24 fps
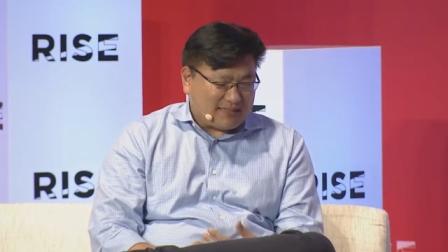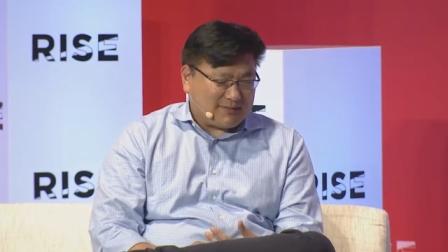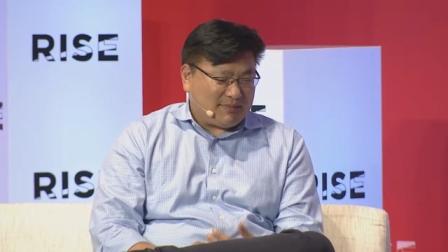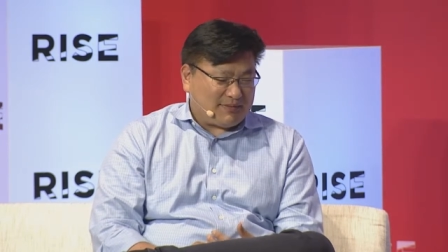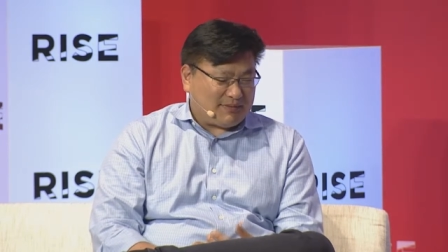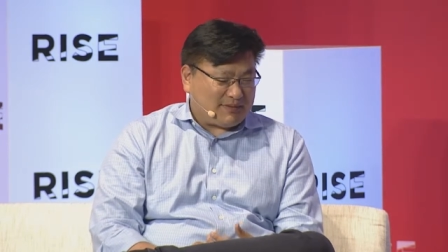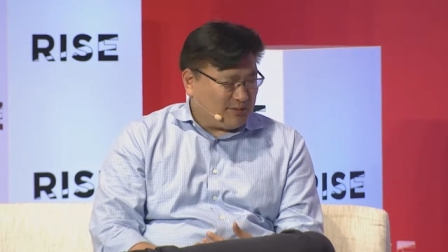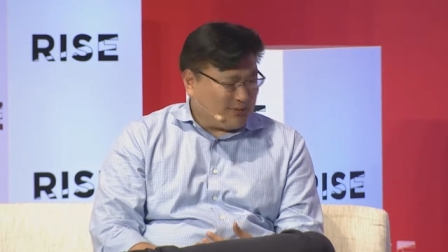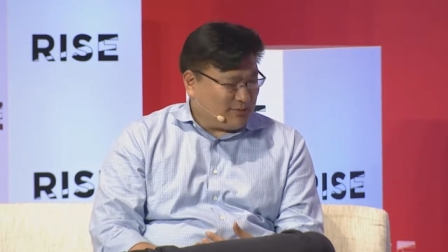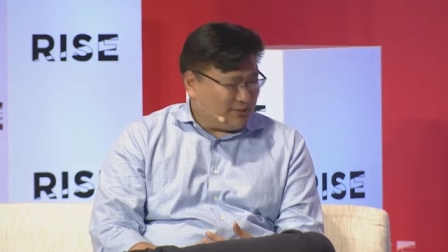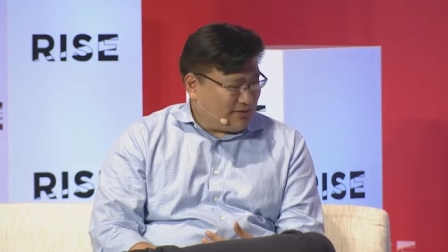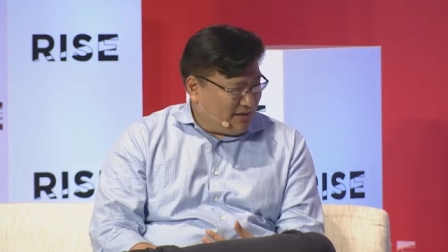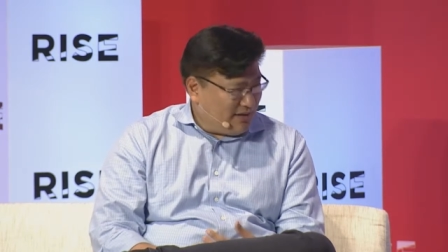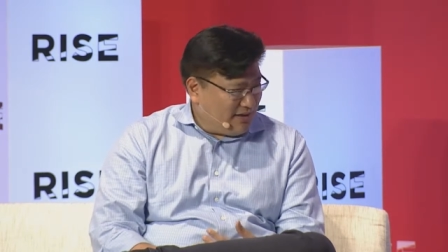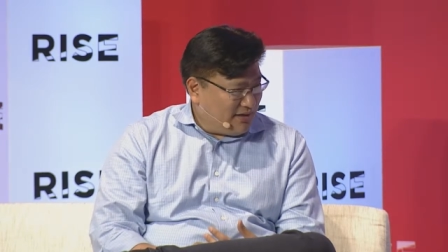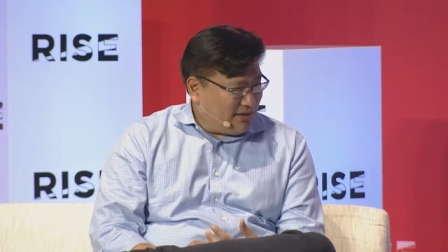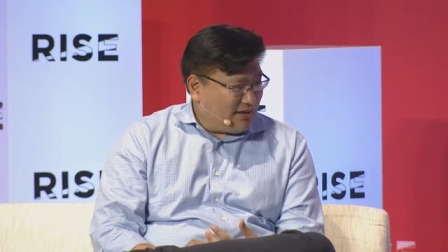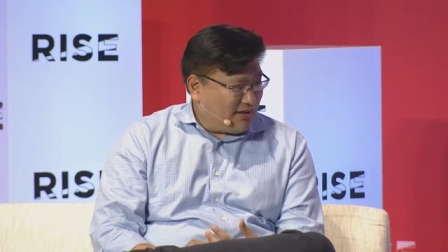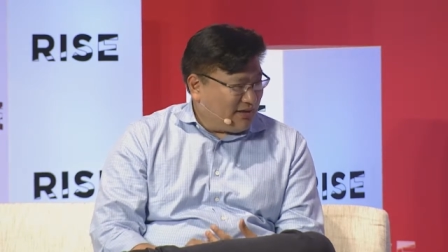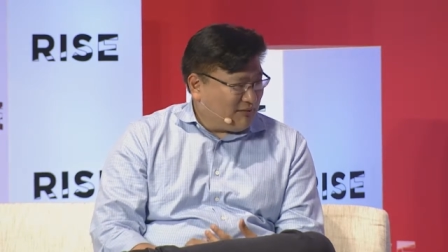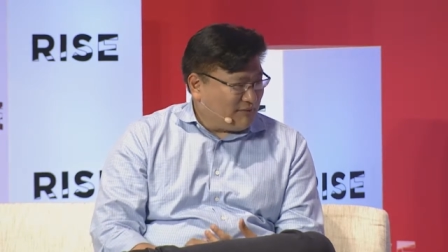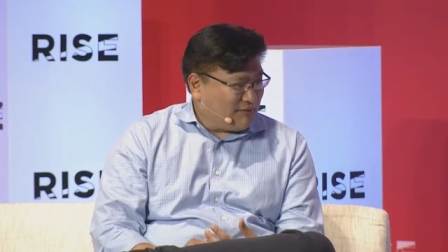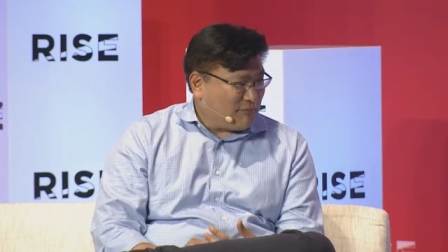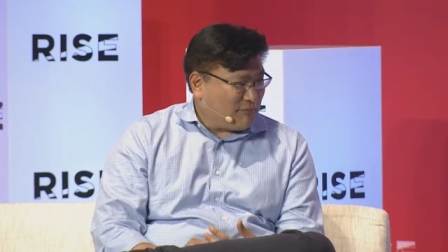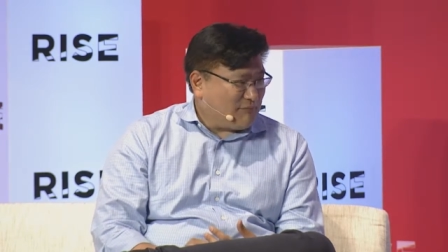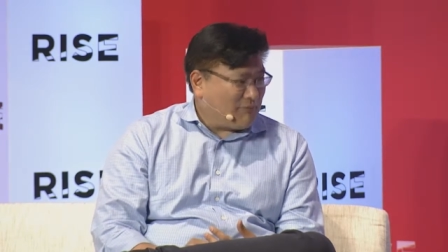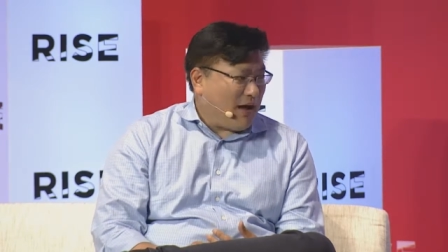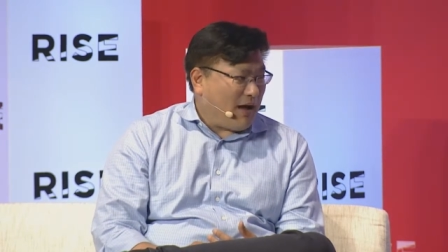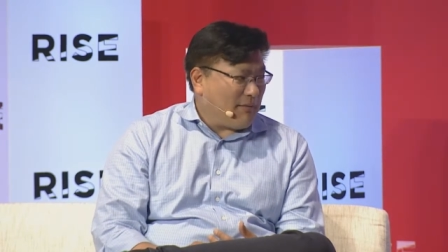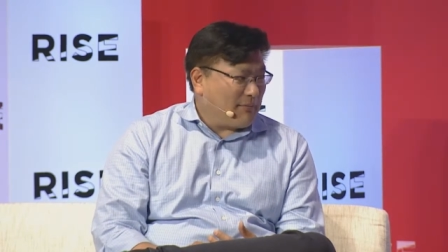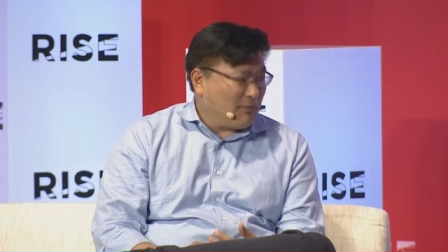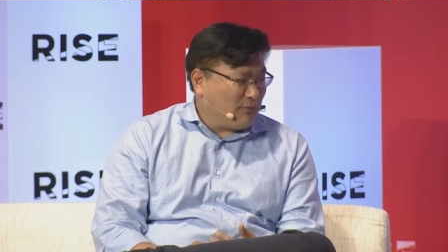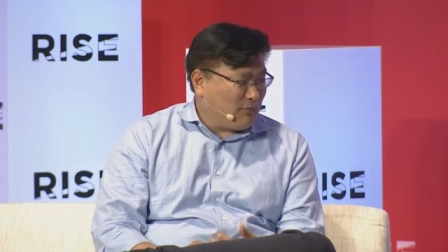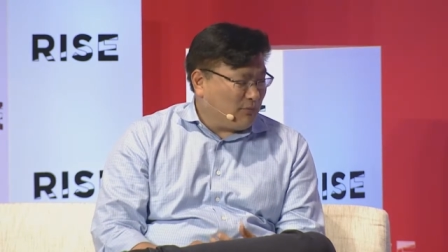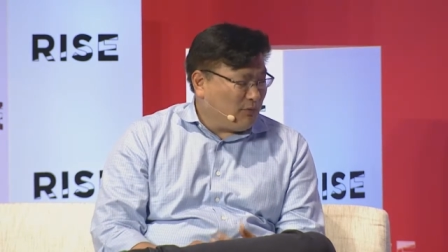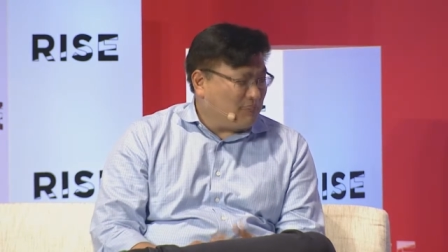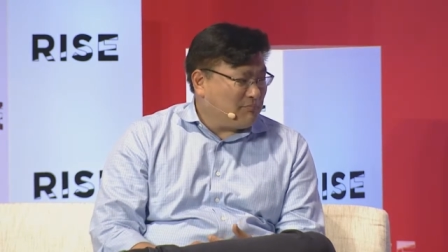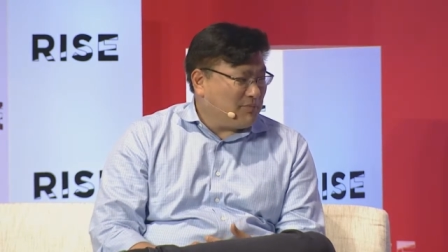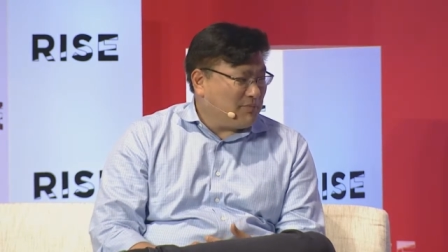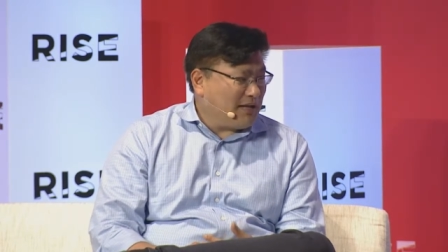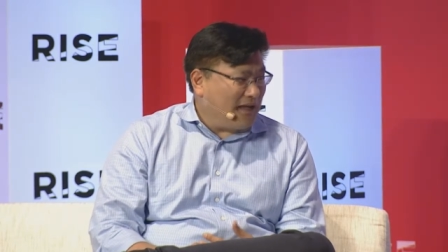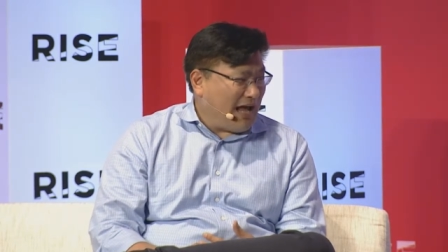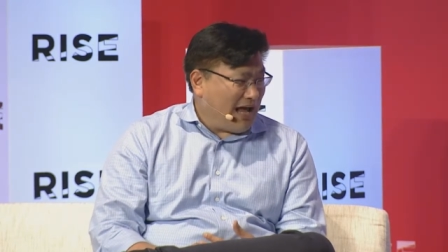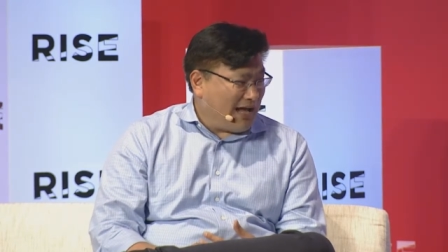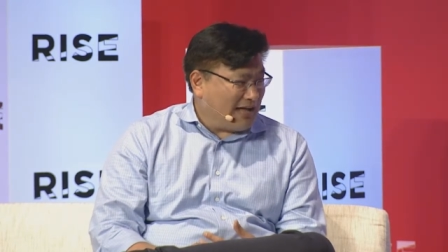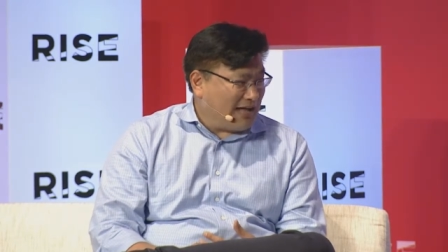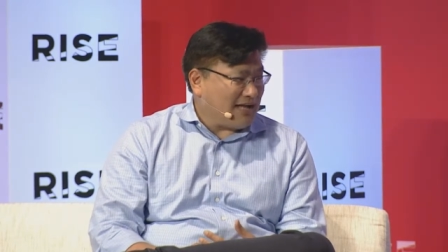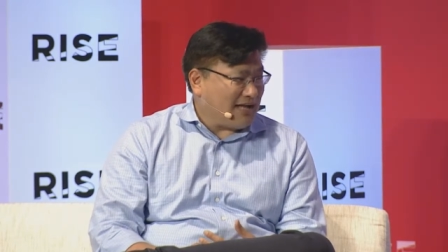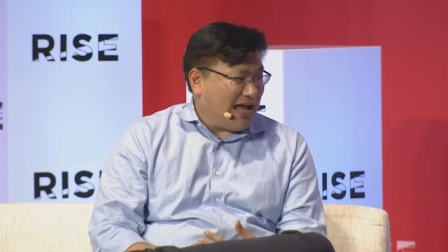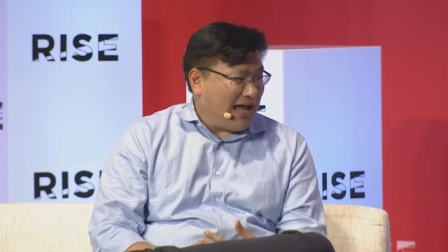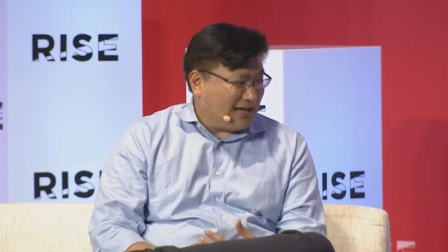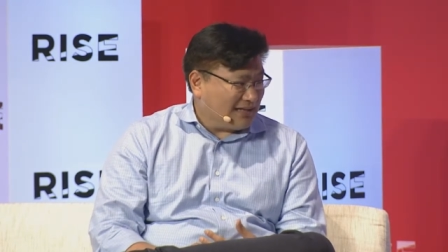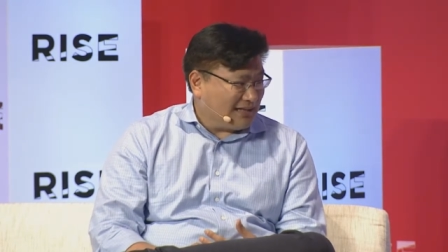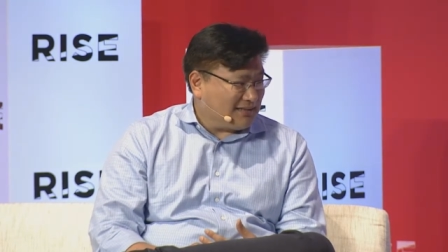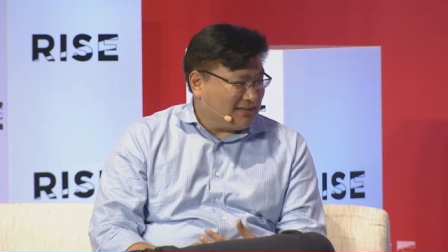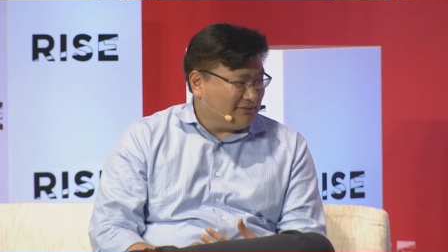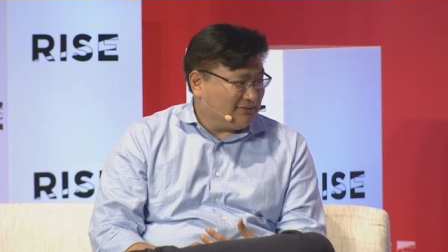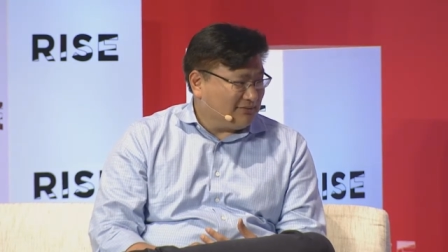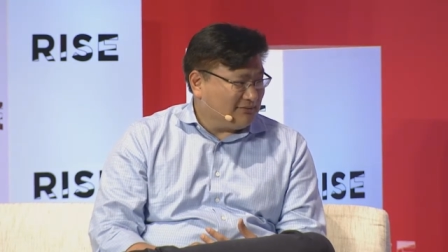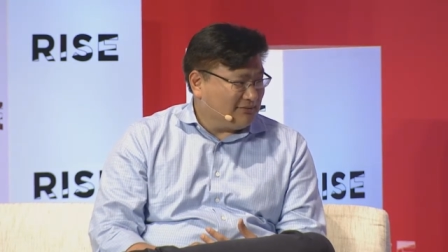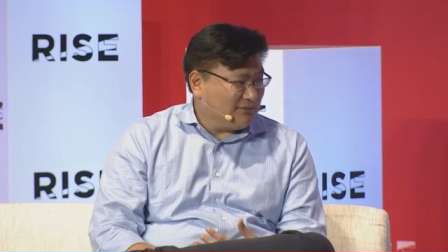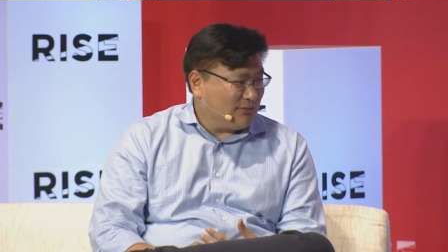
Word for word: months to a year, we probably won't be as active.